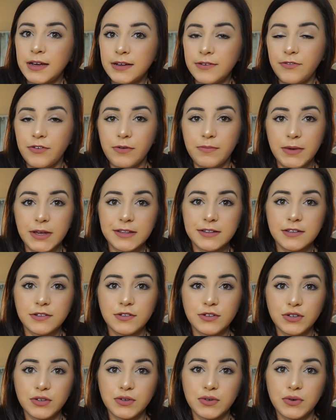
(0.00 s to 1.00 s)
for me to
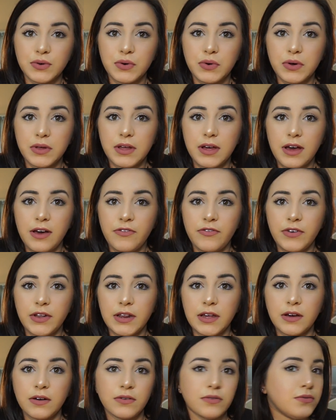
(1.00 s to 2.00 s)
do a
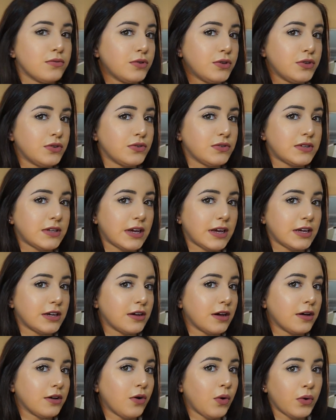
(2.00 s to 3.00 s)
video
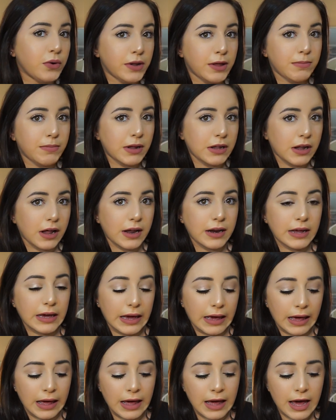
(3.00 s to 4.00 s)
using only
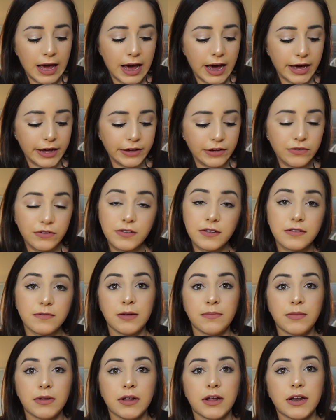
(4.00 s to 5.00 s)
Milani. I used as
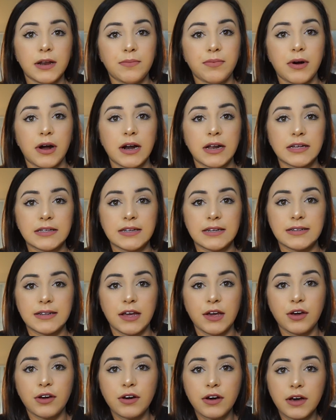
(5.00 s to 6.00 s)
many Milani products as I
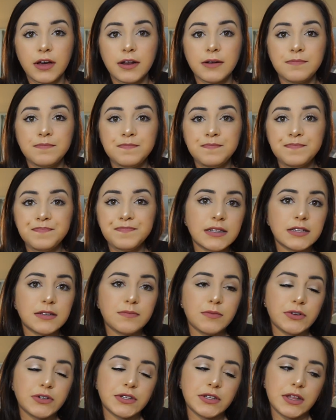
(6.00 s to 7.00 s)
could since
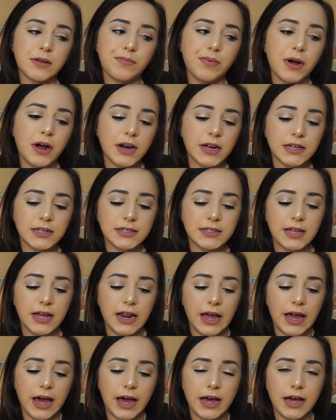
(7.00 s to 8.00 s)
most of the products that I
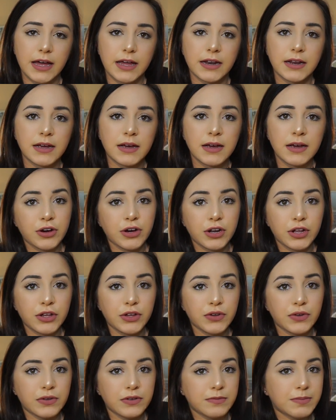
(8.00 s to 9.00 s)
had couldn't
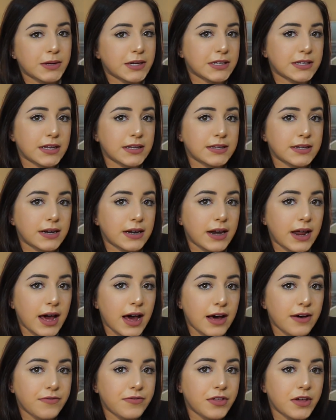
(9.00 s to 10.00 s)
use because I didn't
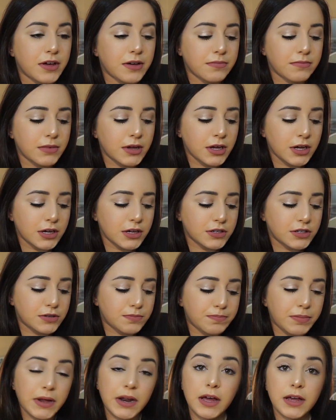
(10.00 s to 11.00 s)
have them,
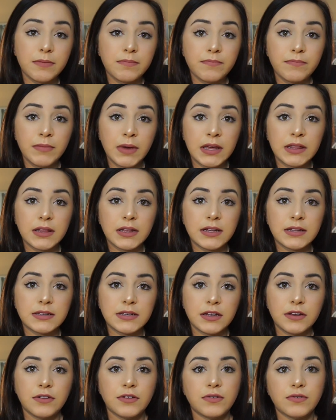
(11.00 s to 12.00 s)
but I mainly
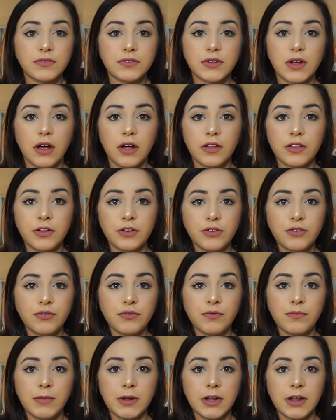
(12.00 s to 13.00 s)
did use all the
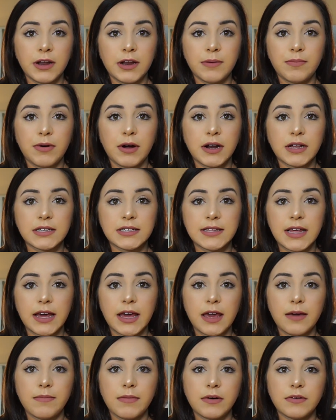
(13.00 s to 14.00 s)
new Milani products that
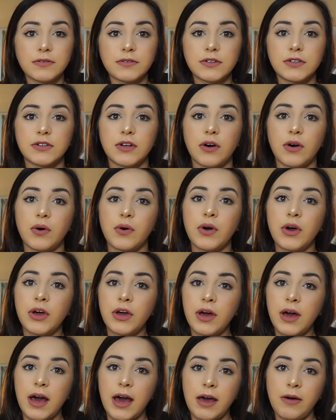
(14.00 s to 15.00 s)
came out, so
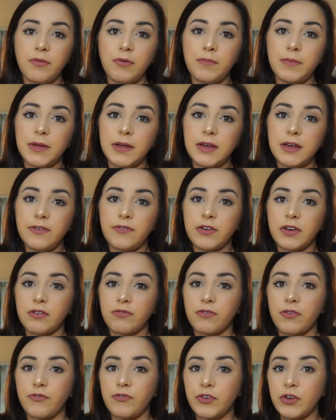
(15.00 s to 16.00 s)
I will be giving a
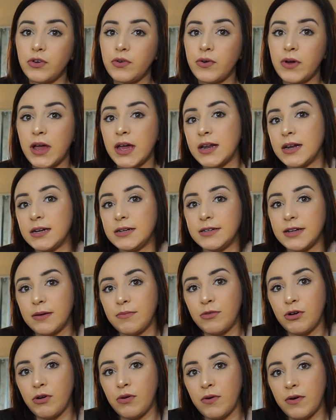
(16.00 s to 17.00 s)
review and a
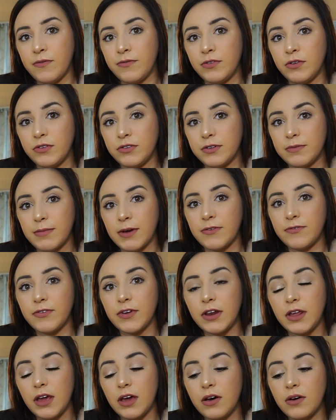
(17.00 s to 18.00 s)
demo of those in my
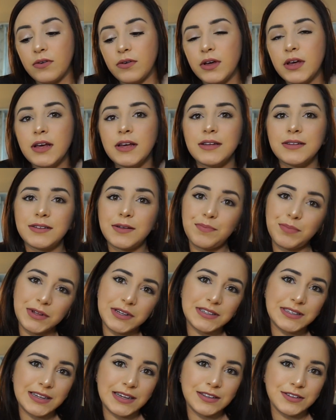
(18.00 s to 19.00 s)
video, so
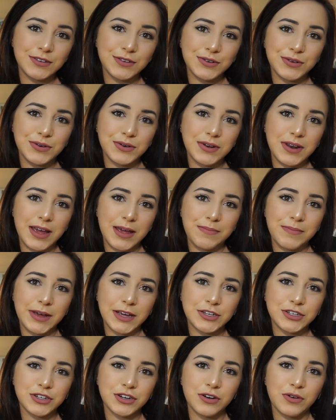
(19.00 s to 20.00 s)
please stay tuned and
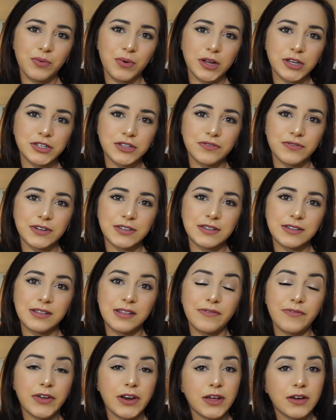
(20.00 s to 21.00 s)
make sure to watch the rest of
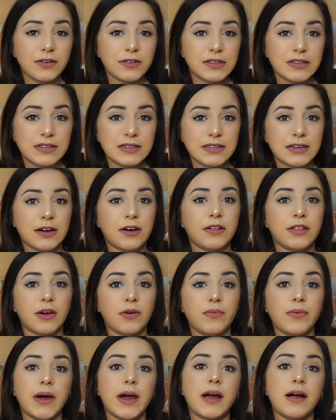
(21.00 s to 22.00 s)
the video to see how they
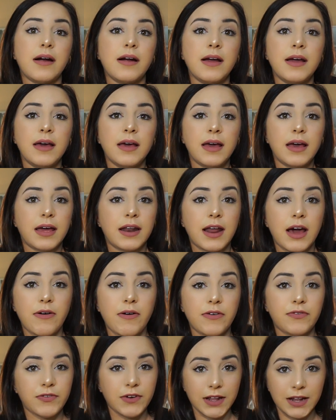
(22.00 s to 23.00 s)
wear and how
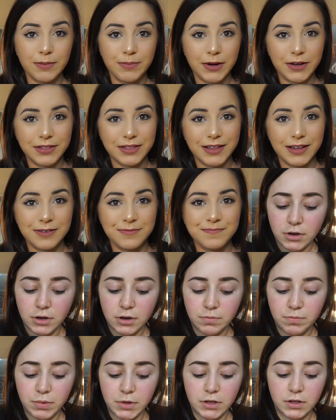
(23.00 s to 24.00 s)
I feel about them.
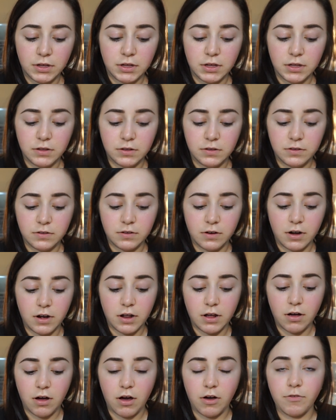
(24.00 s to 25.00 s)
going to be
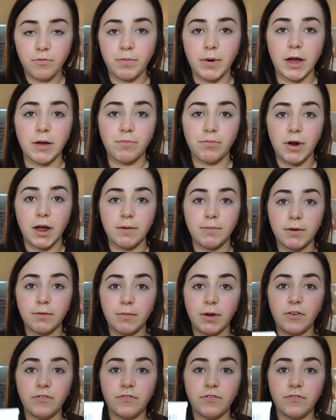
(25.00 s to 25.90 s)
starting off by priming my